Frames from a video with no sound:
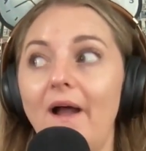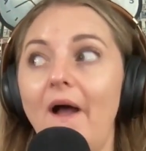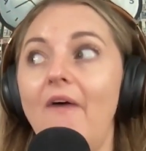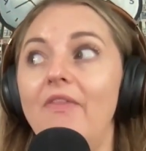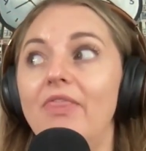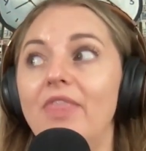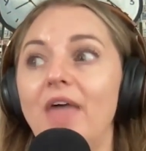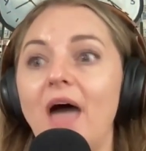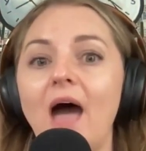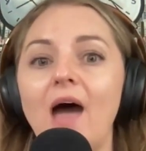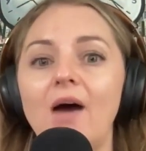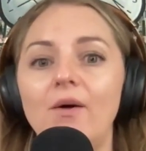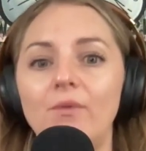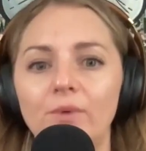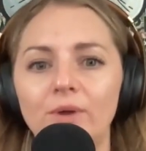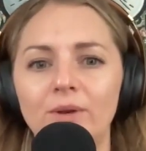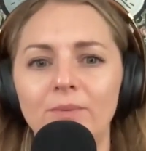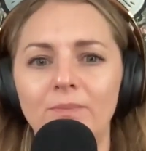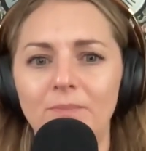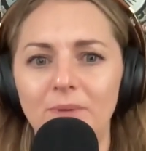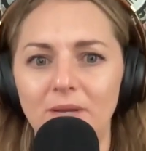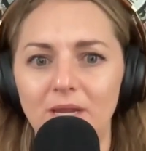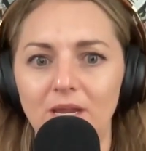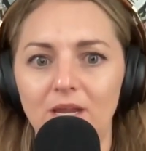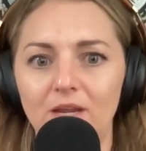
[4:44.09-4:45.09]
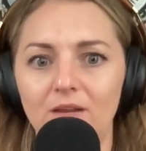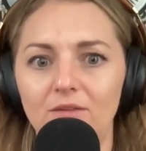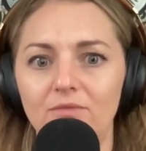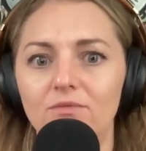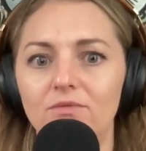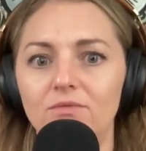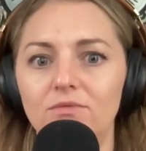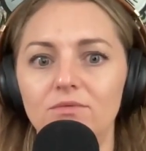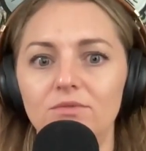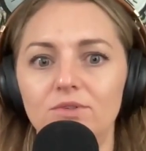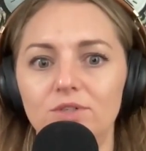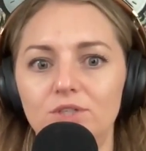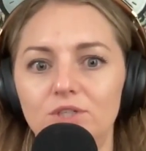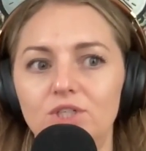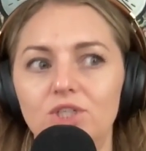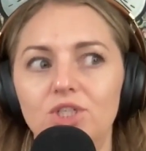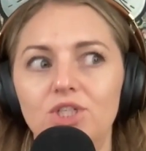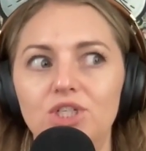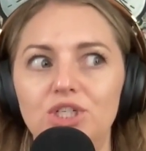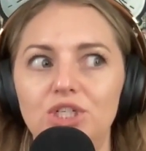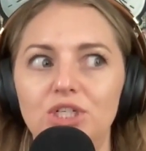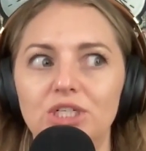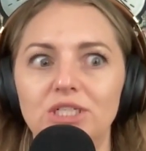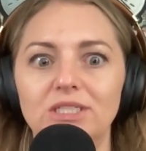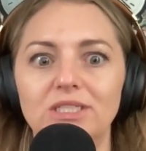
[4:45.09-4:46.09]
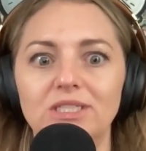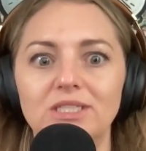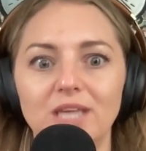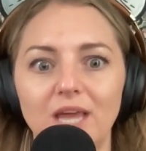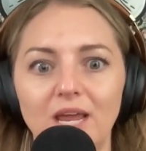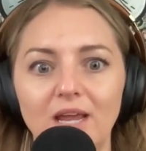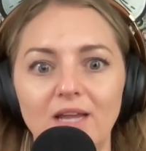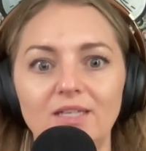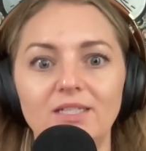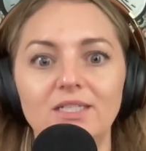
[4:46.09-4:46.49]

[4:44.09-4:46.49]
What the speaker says: And that would be just